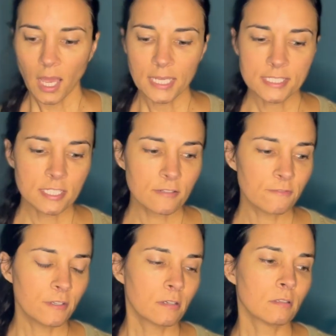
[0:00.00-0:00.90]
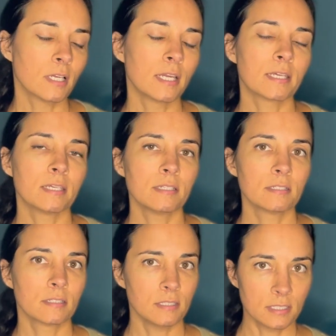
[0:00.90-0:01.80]
I did feel like it
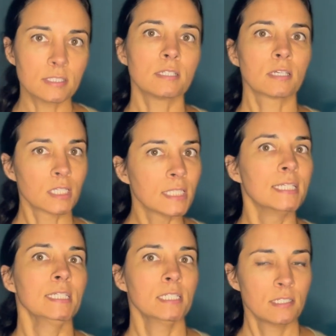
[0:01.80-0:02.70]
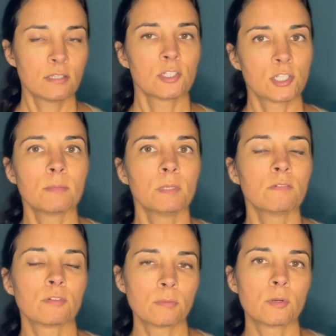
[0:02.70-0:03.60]
did clean the chimney
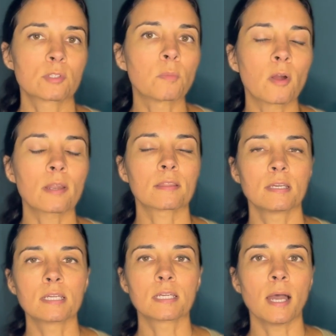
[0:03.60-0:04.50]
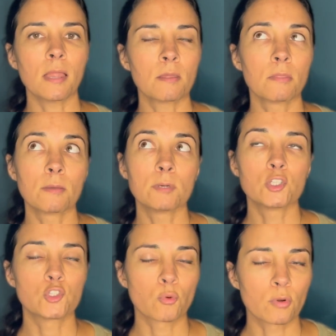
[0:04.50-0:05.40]
for the most part. I think it got the
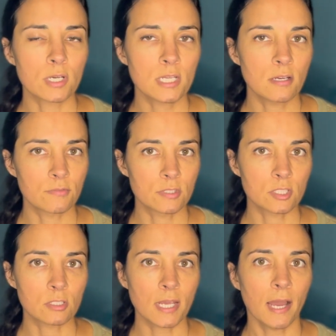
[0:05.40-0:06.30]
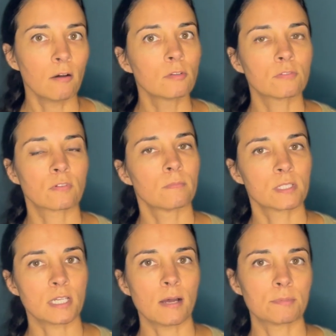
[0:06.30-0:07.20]
majority of the soot out from
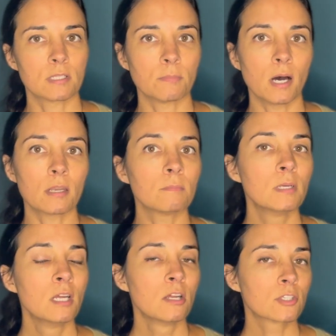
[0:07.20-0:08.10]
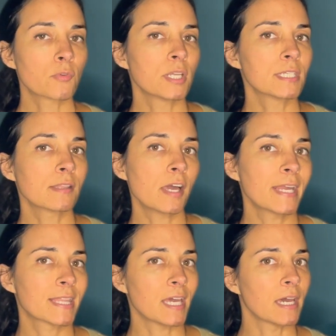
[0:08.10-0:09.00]
the top to the bottom. So I did
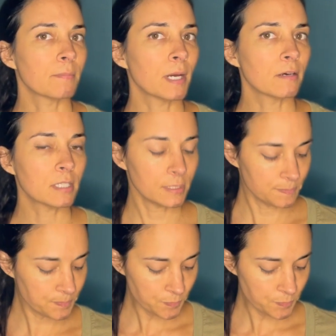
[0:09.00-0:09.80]
like that about it.